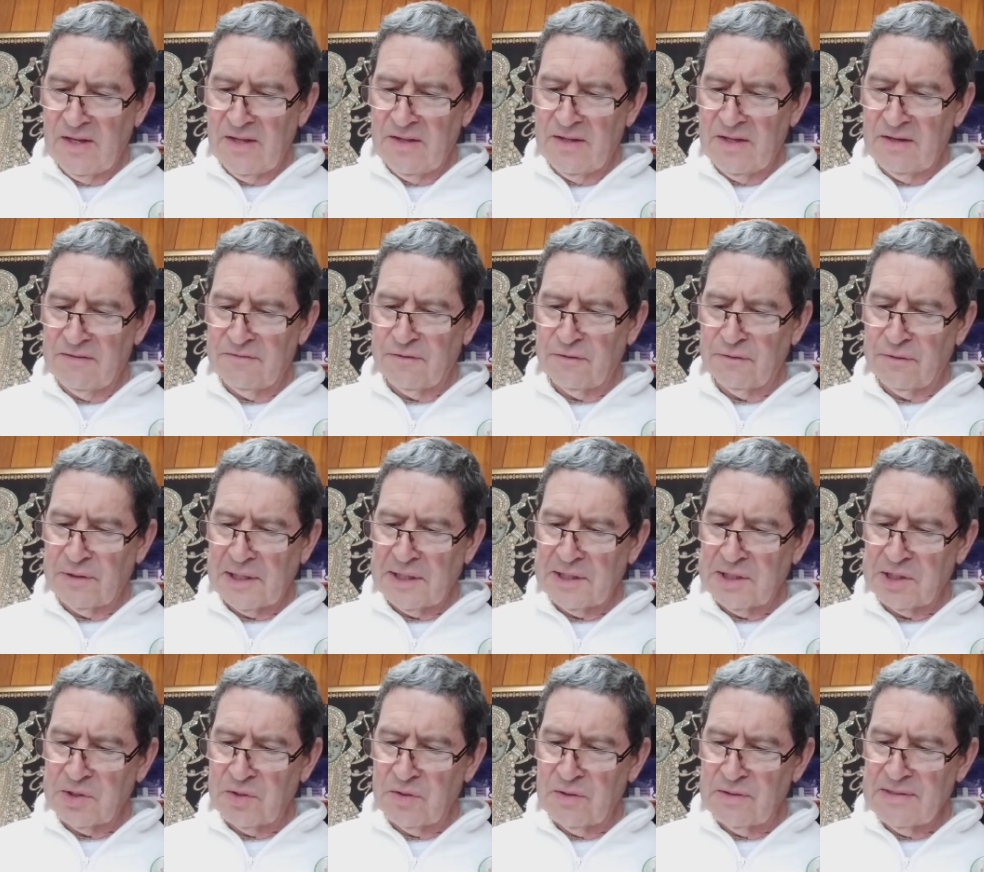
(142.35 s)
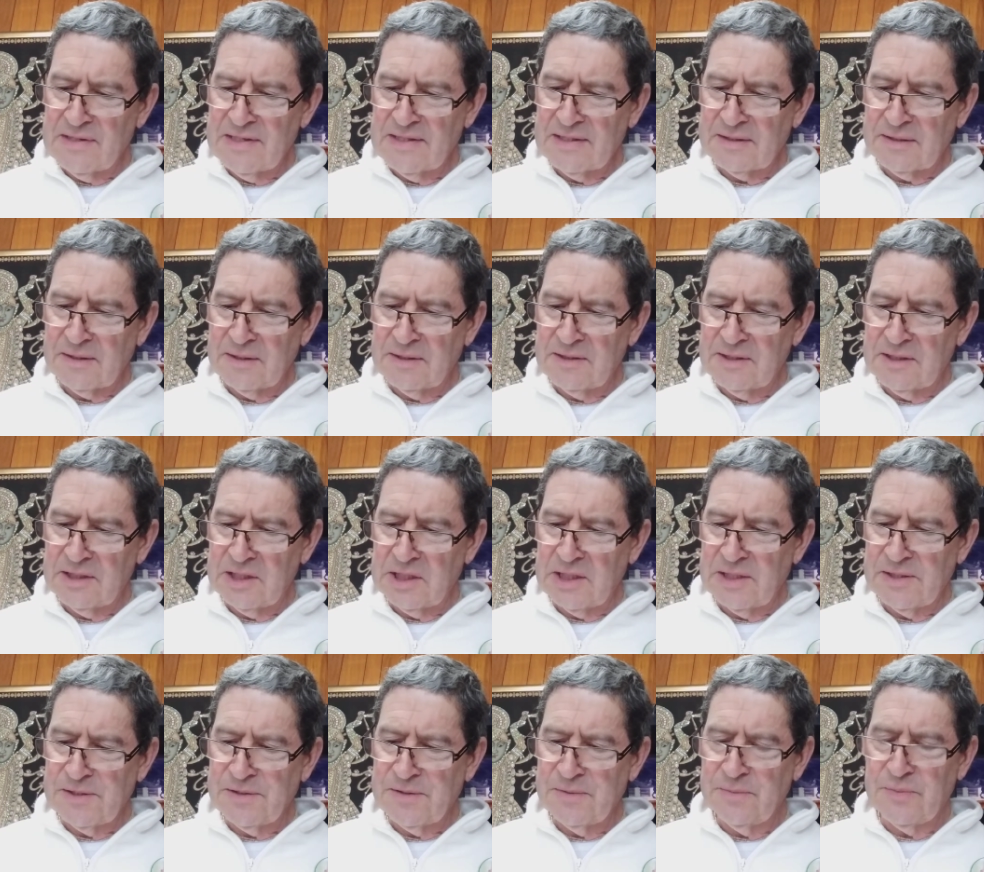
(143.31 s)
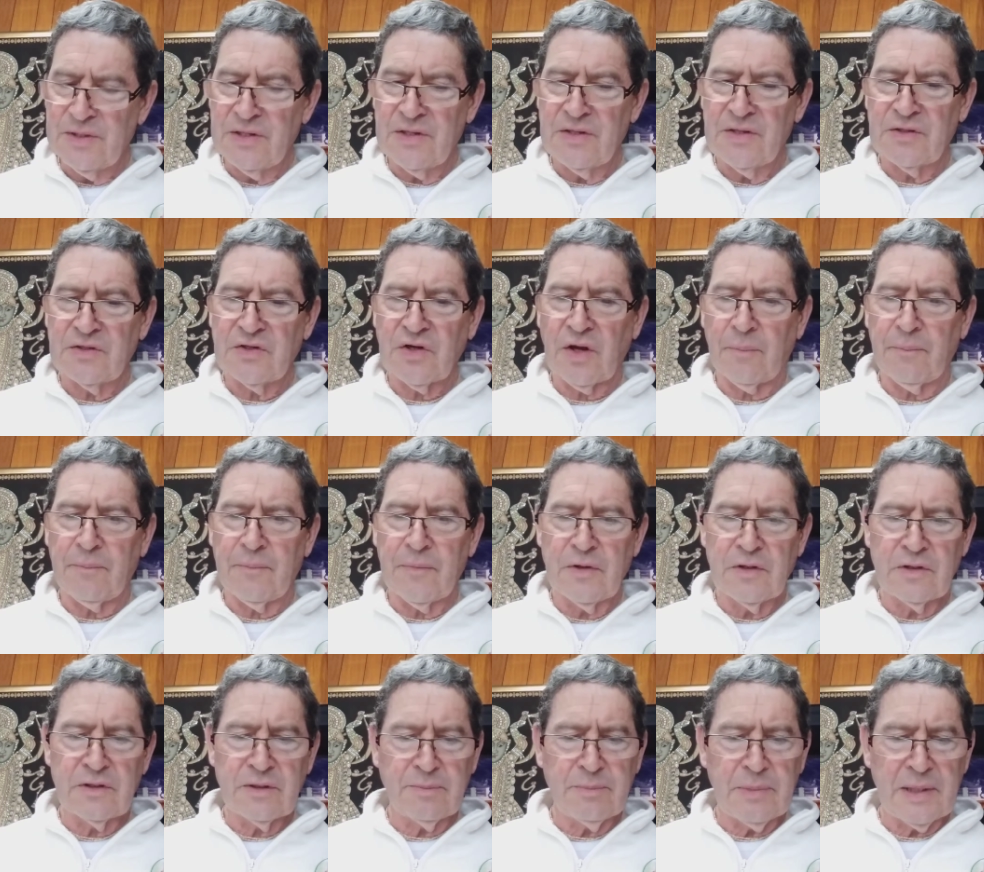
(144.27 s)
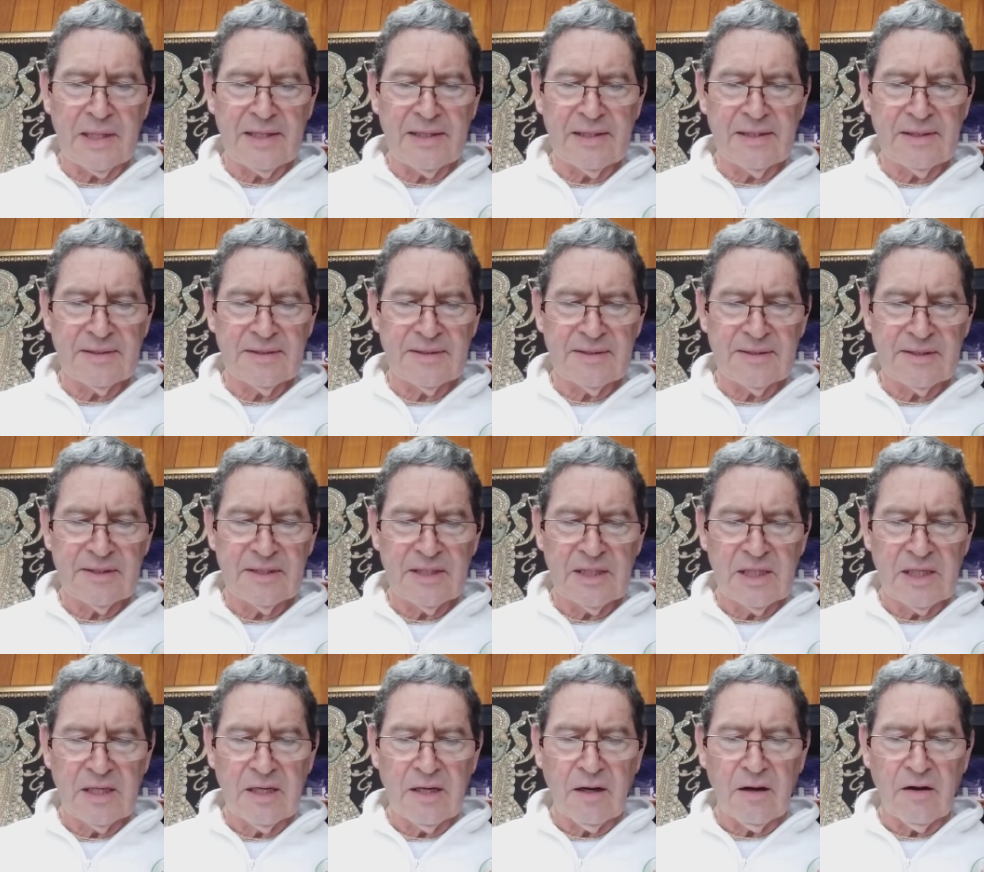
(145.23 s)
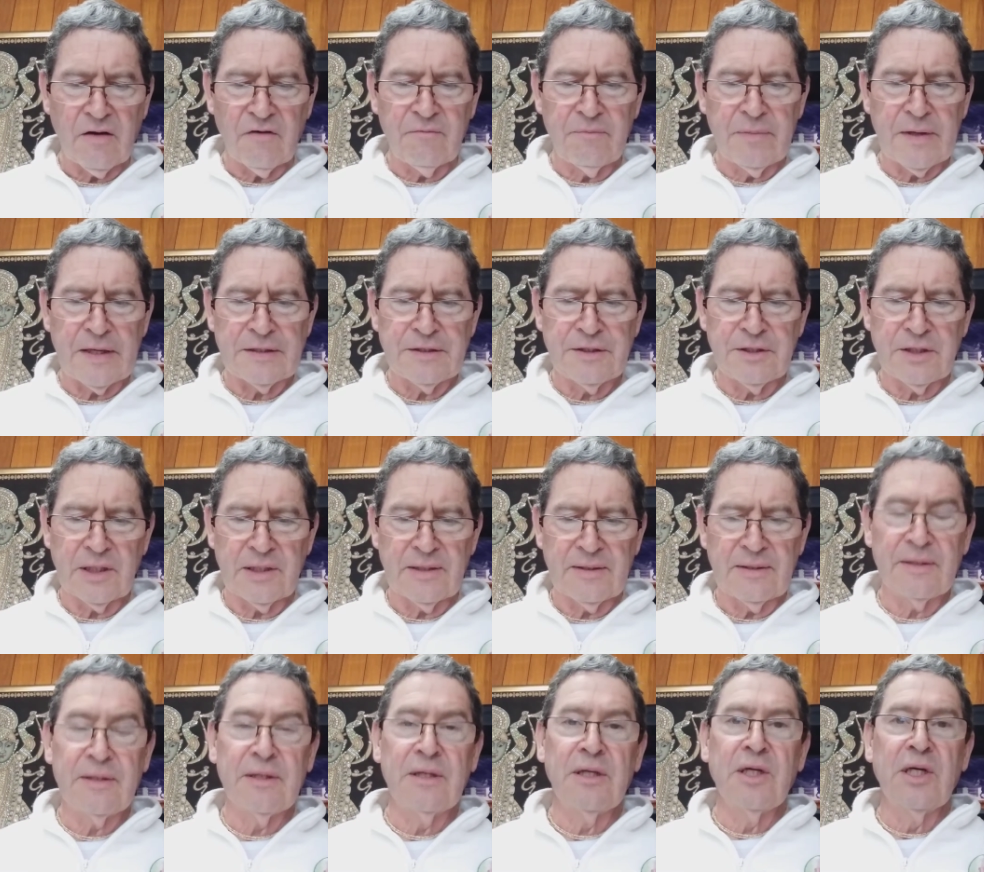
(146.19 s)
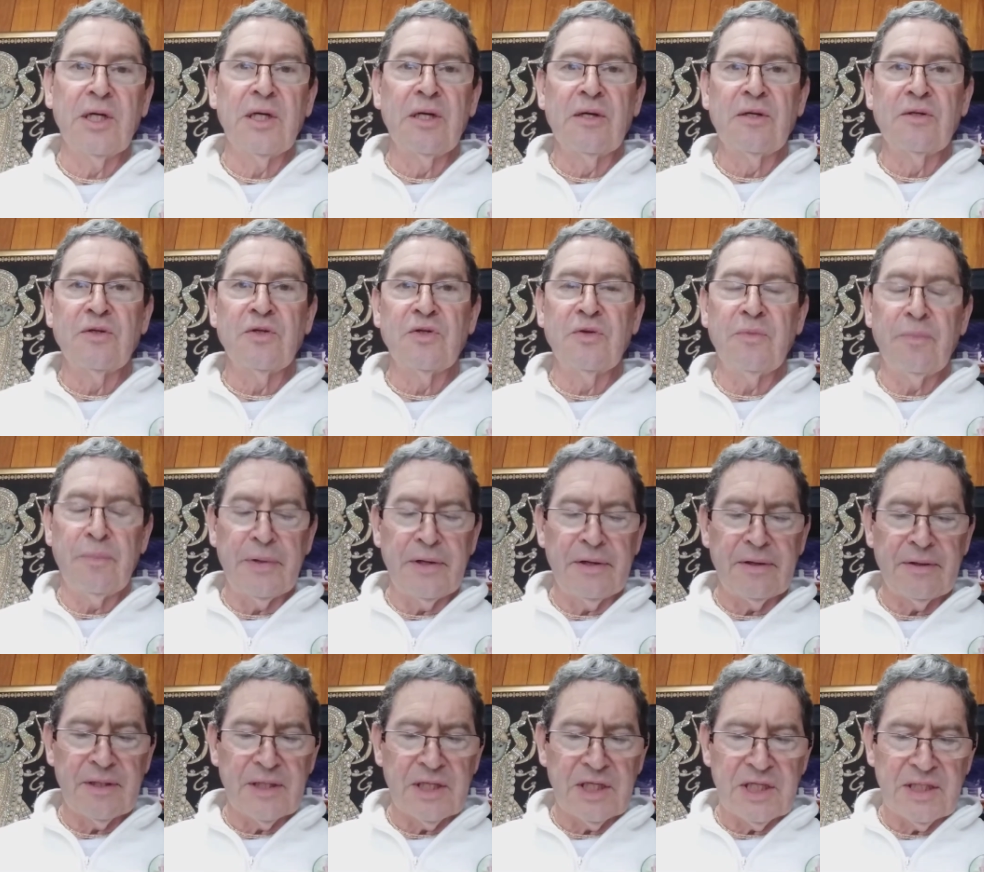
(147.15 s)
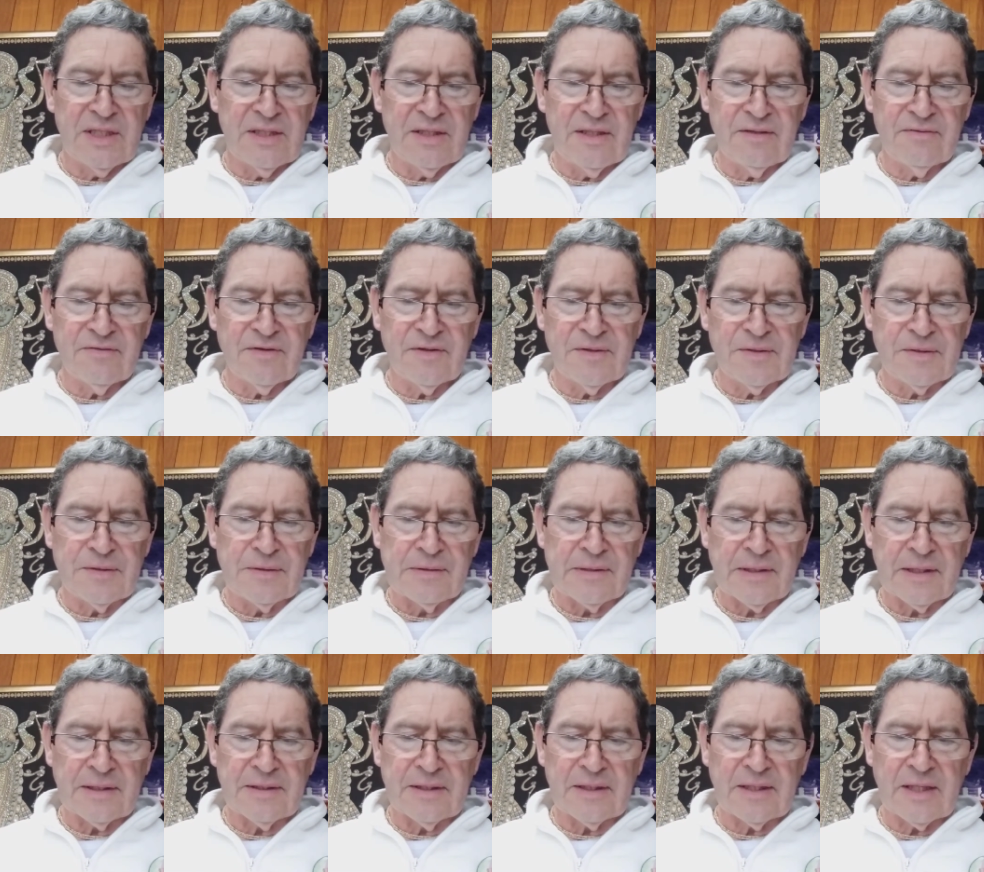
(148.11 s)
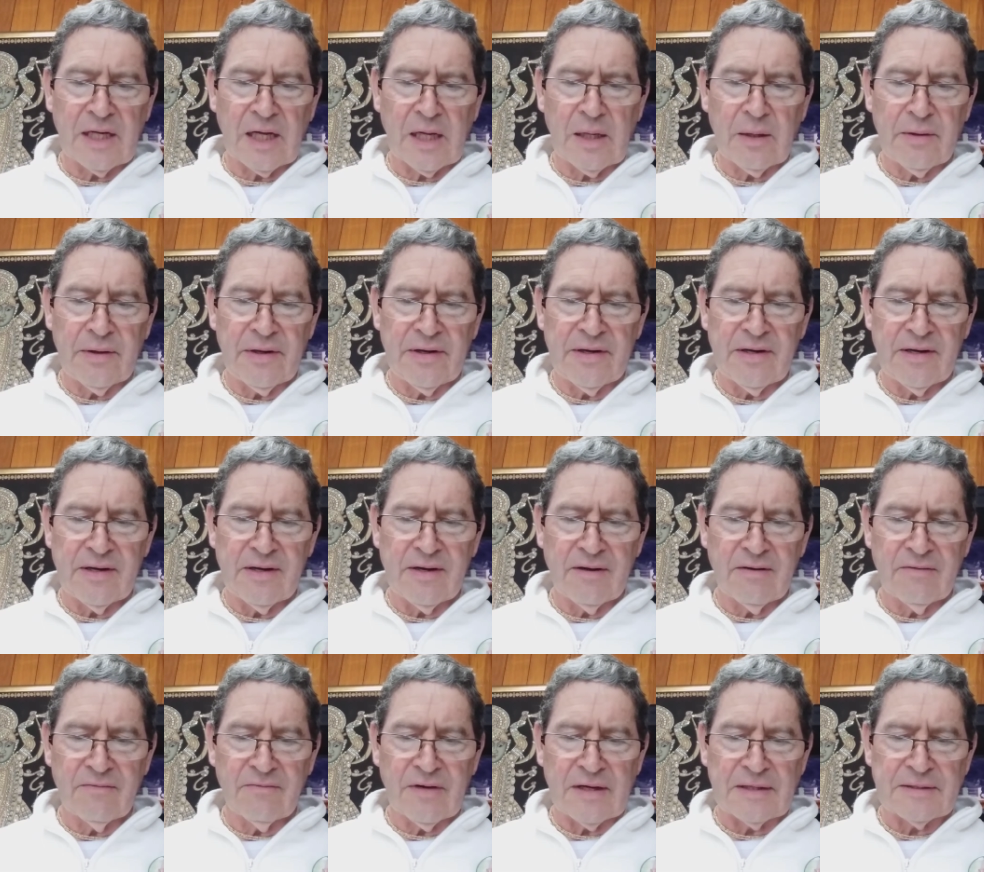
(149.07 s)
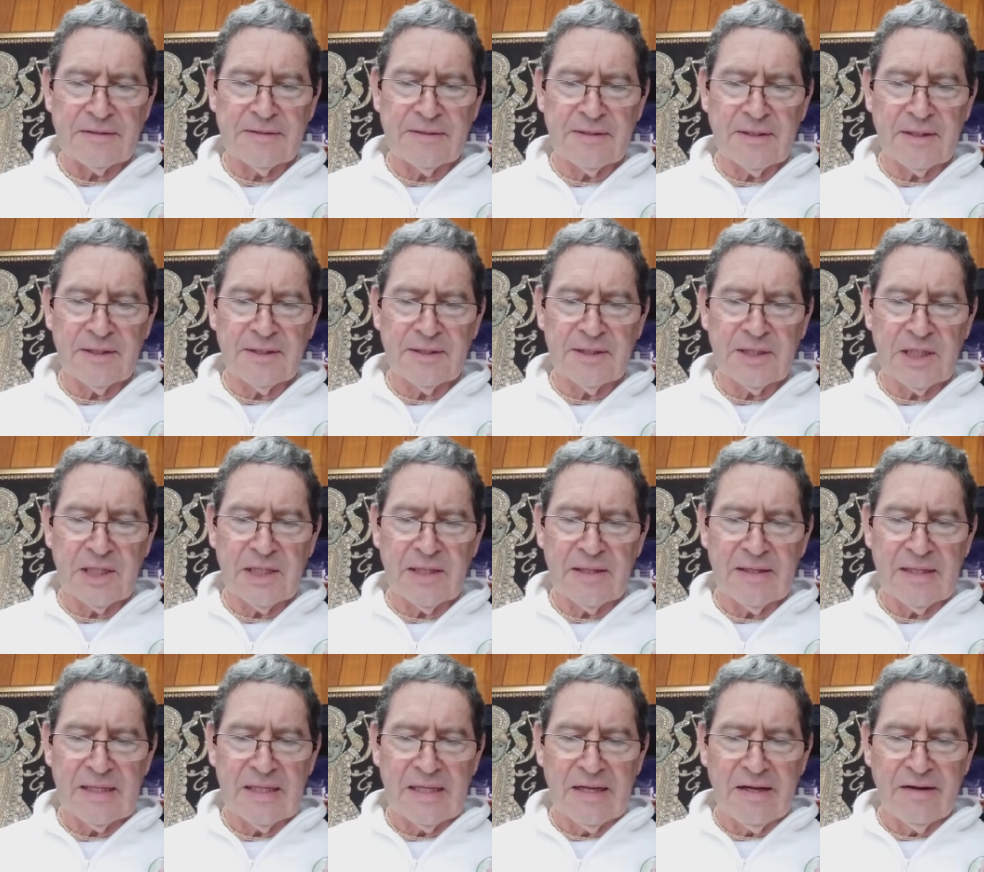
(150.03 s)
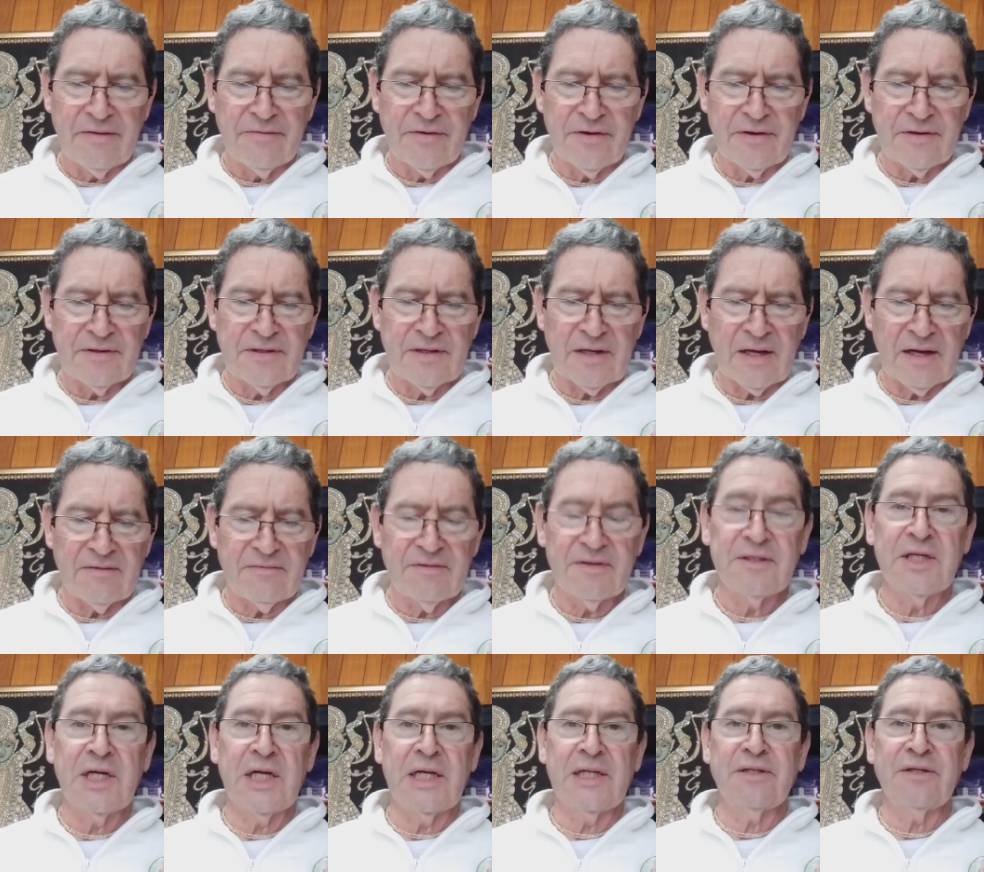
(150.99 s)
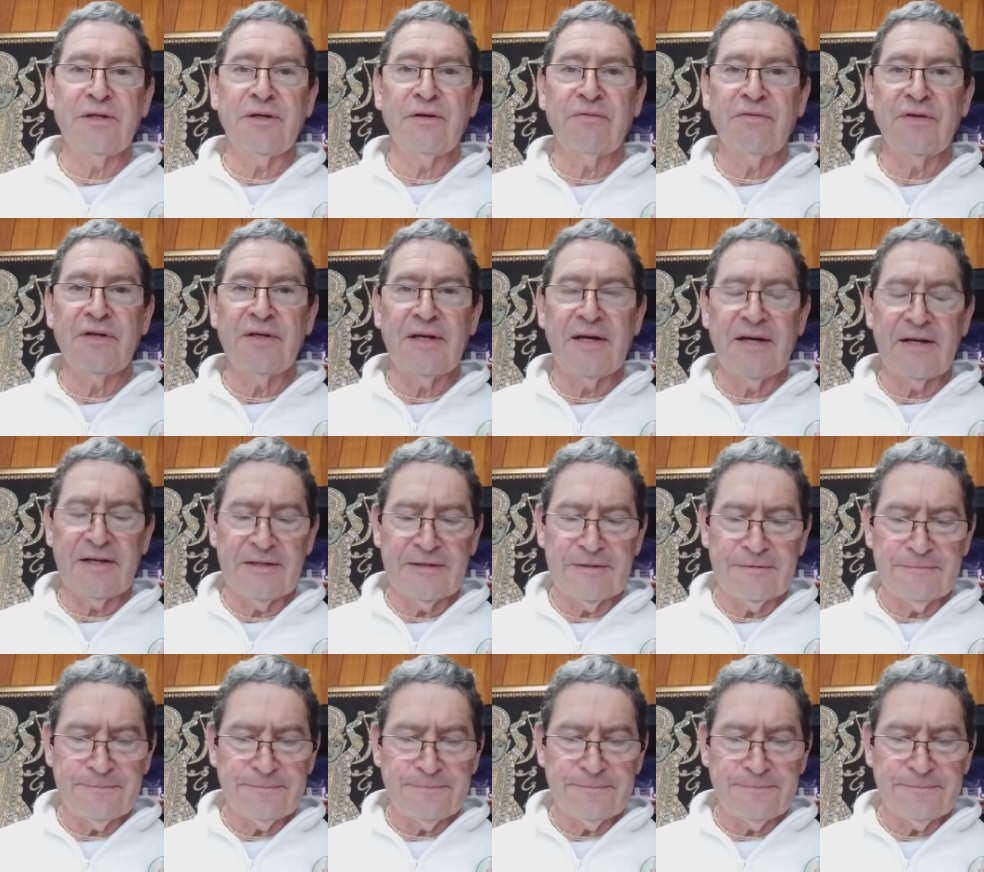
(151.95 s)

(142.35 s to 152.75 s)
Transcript: Therefore, Radha Kund is considered to be the topmost place of bhajan superior even to Nandagaon, Varsana, Vrindavan, and Govardhan.